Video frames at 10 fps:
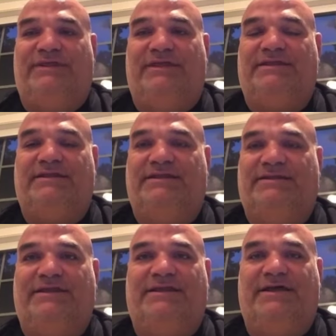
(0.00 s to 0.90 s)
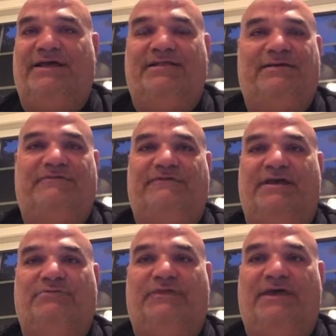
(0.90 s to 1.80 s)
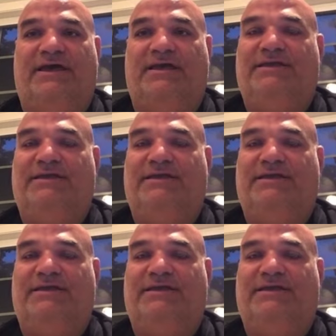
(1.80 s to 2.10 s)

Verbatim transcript: landed in NL. I'm fine with that.